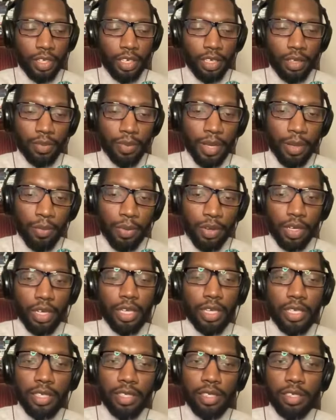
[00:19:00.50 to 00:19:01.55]
is by putting
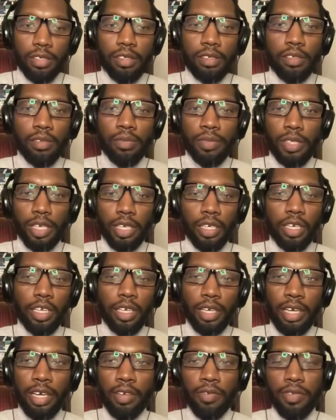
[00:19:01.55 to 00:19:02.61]
in systems in your
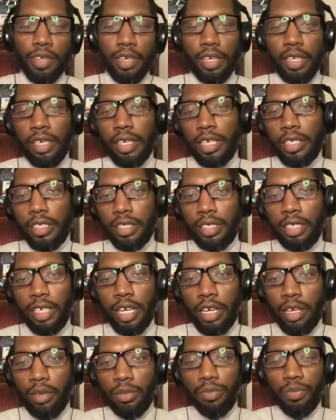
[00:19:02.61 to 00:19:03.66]
life that can actually
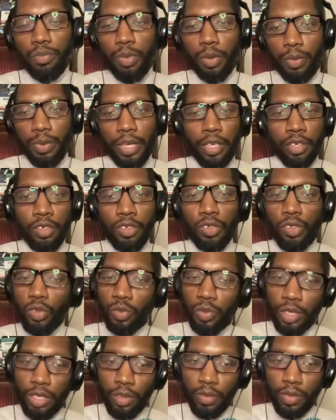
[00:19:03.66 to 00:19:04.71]
help propel you to
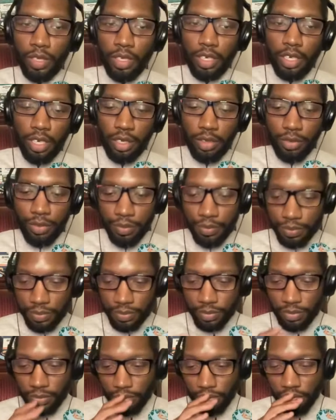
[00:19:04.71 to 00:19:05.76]
where you want to go.
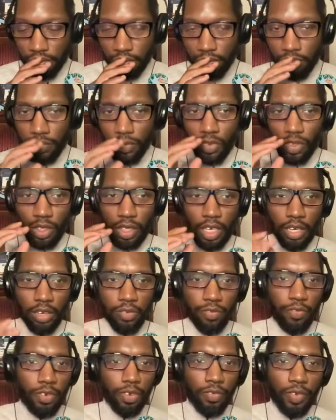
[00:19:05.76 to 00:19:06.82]
Now,
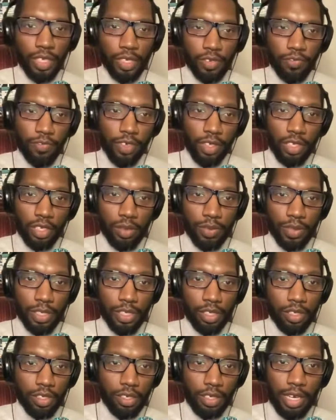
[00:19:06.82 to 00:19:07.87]
for the reason for this
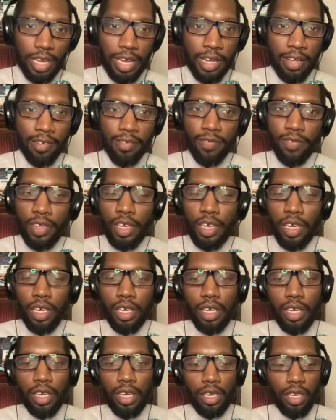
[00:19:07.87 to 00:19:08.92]
particular live
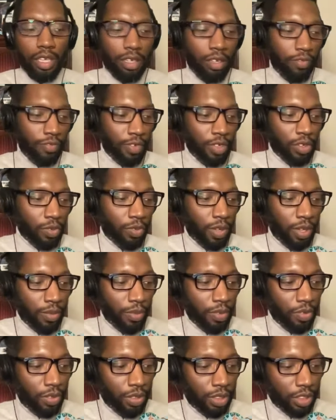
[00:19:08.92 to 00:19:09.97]
and the reason why I'm
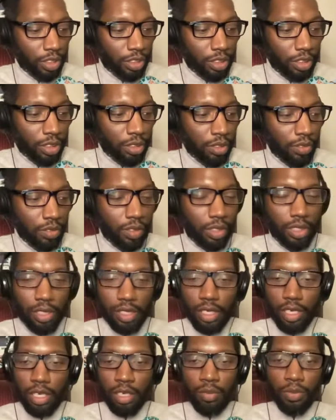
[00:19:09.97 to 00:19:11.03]
doing this show is to
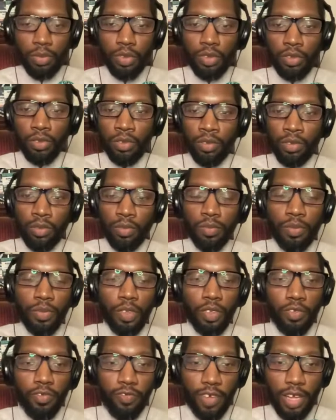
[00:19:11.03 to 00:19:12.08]
help you
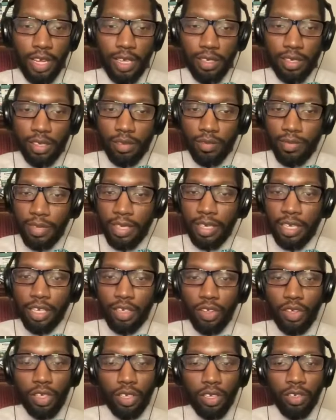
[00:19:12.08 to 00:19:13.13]
find something that you
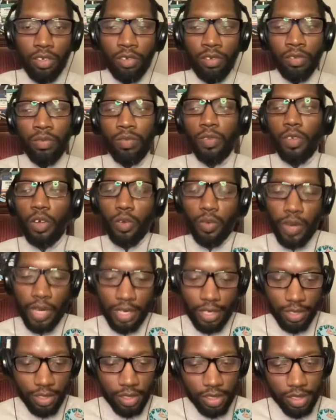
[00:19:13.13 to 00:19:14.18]
can do while
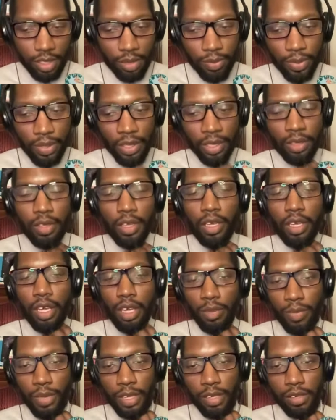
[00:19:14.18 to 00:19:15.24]
you're sleeping and
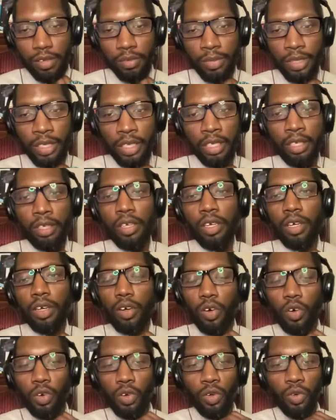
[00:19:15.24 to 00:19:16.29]
make some money,
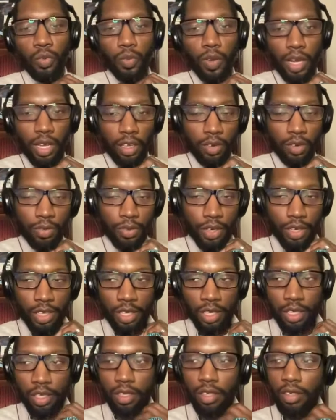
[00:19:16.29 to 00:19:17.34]
or while you're
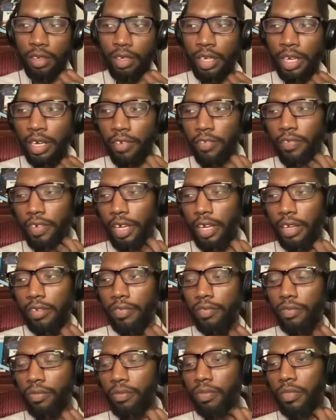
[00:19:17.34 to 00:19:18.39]
working your 9-to-5.
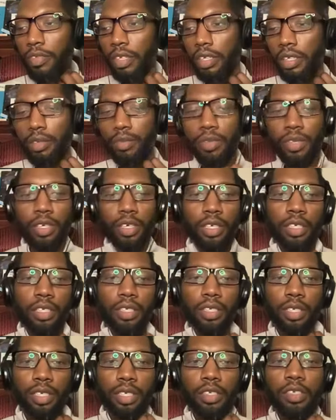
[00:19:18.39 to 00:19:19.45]
Sorry, this
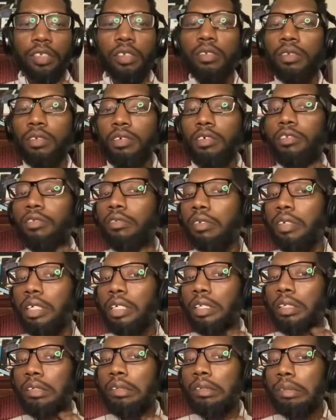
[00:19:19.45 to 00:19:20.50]
thing is a little
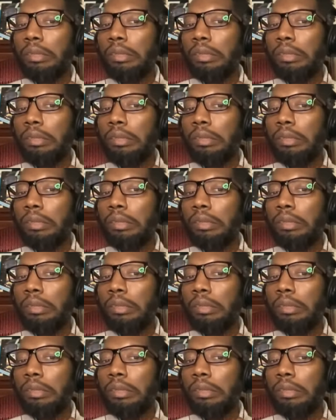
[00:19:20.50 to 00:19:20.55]
scratchy.